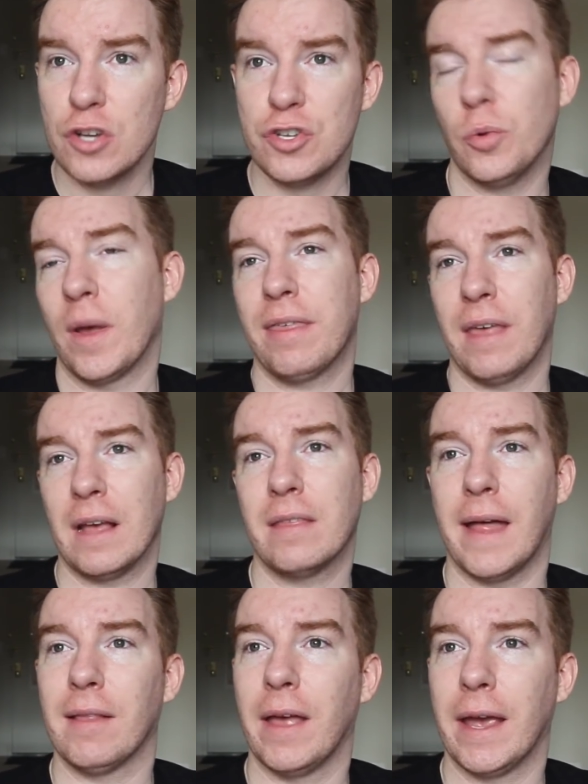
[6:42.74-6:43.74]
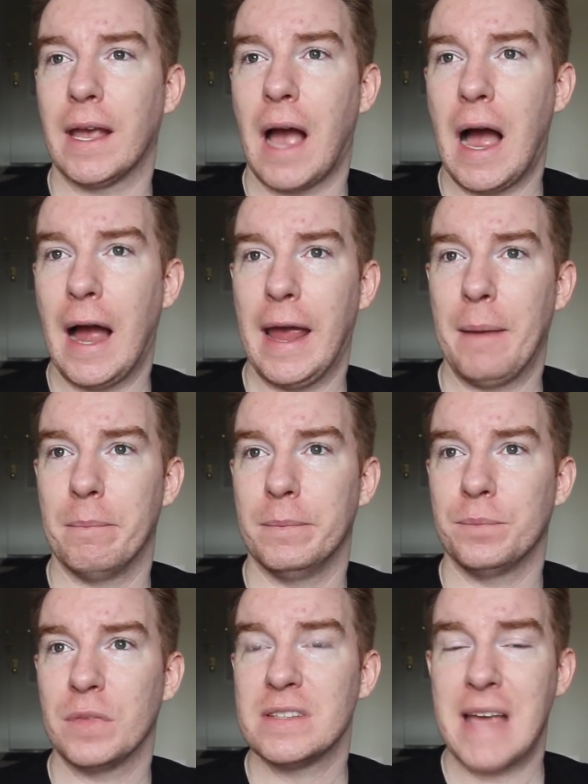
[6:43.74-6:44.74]
Do I think that, like,
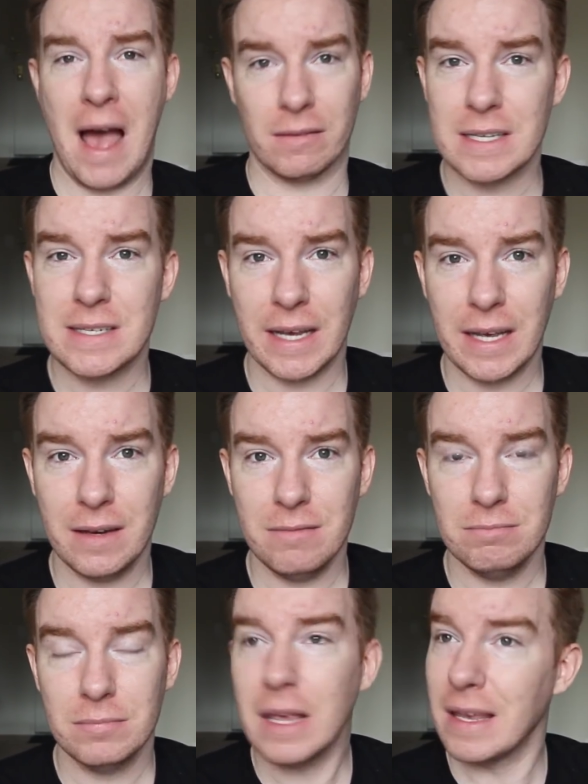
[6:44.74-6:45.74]
I'm talented?